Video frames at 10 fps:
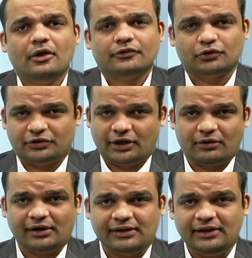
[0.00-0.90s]
So the
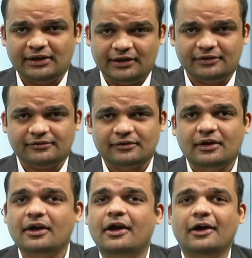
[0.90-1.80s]
hierarchy is
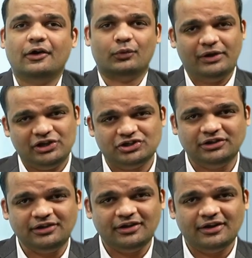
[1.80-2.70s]

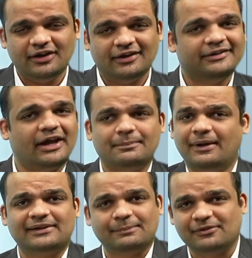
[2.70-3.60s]
region, then
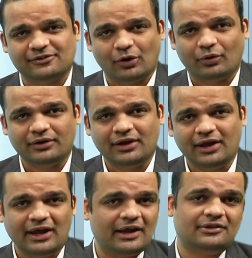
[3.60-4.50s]
multiple zone.
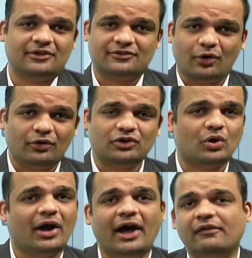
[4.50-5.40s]
In the zone, you
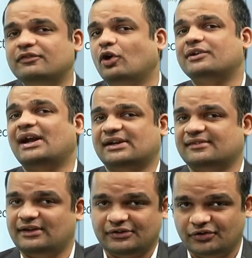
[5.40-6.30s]
have your data
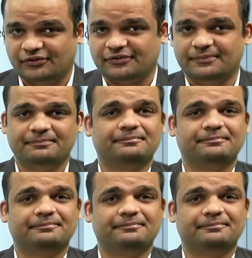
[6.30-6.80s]
centers.